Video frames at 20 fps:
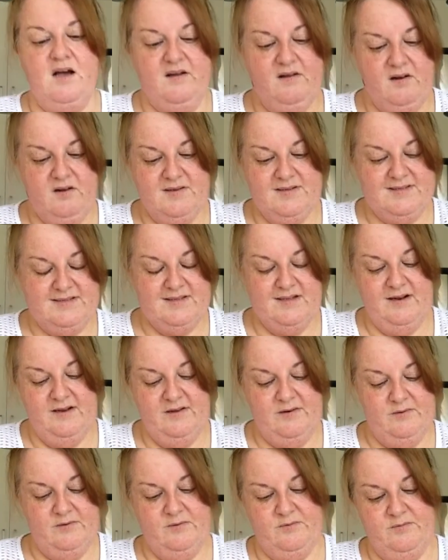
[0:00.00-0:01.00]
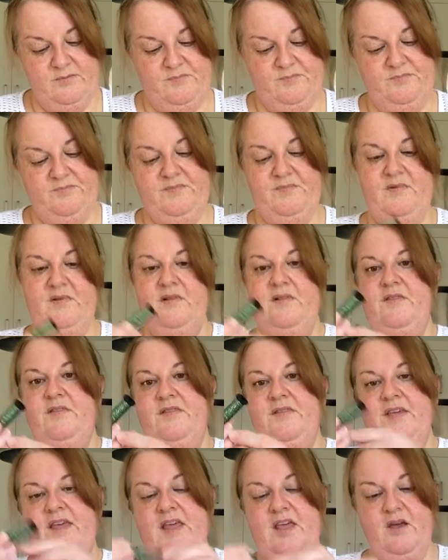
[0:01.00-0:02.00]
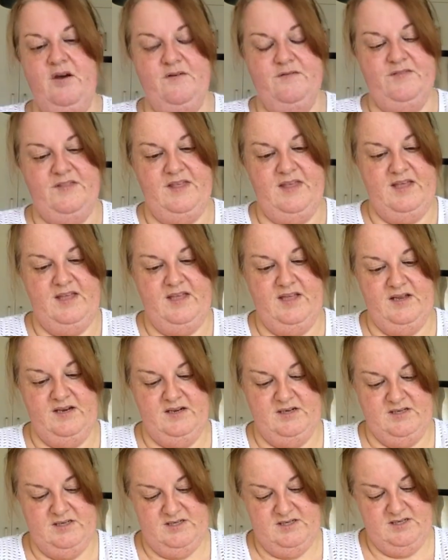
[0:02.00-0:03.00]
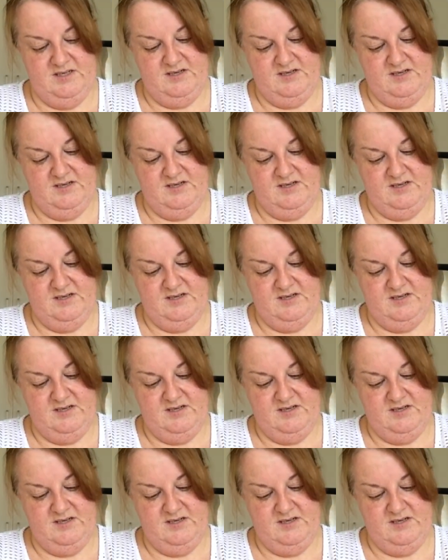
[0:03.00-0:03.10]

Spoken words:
lost the little thingy off the end,